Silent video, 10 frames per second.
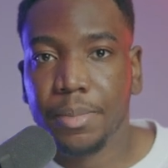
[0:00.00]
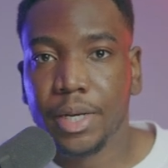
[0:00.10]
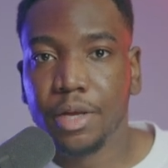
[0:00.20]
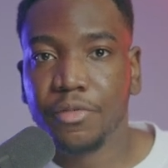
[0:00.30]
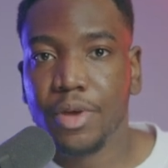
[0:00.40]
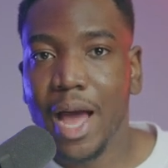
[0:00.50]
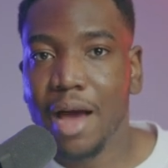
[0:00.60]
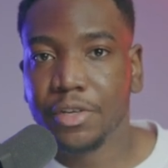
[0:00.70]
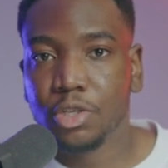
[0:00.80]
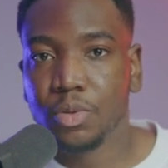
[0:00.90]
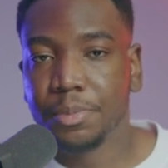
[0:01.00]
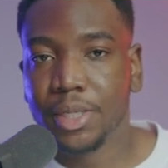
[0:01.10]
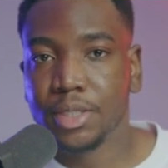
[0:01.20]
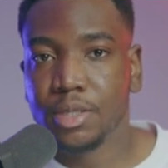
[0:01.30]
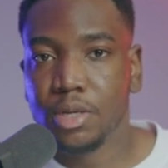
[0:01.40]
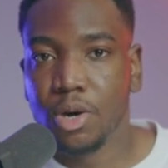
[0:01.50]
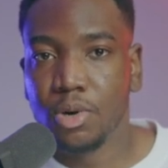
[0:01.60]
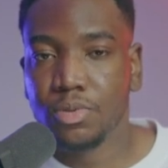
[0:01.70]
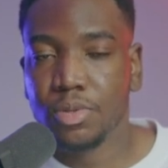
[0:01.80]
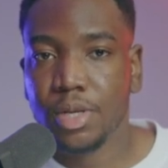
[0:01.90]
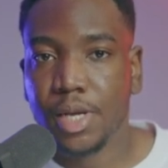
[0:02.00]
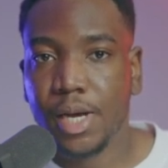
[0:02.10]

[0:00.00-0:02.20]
but if you have a UPC code,